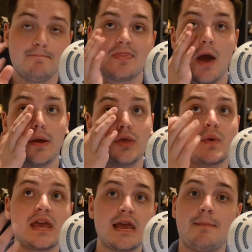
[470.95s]
That way you
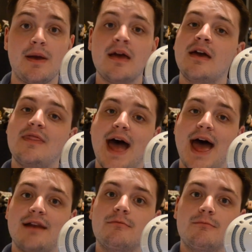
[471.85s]
keep
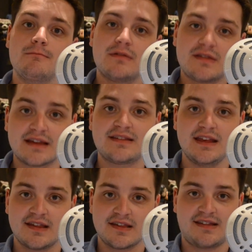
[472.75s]
that
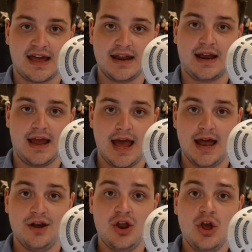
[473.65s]
60s aesthetic
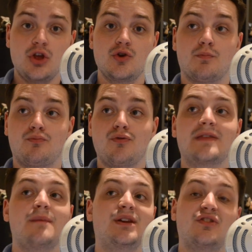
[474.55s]
and you bring
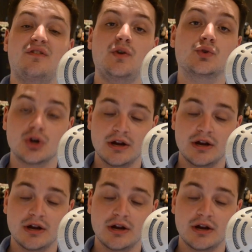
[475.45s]
them into the future,